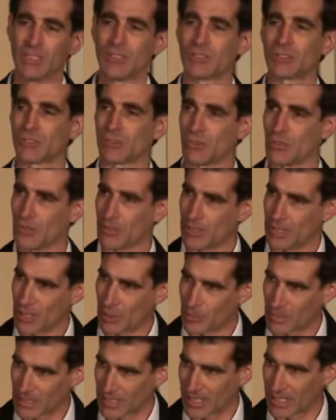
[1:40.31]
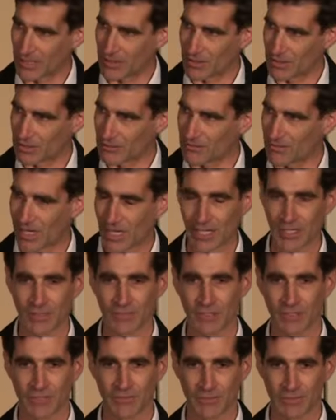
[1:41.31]
scrolling up and down in a
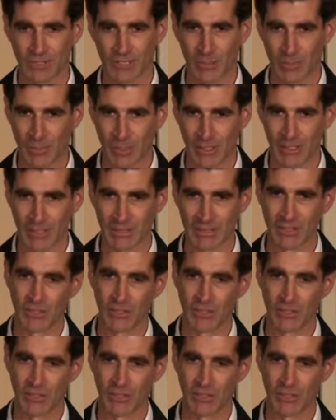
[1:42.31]
file looking for something.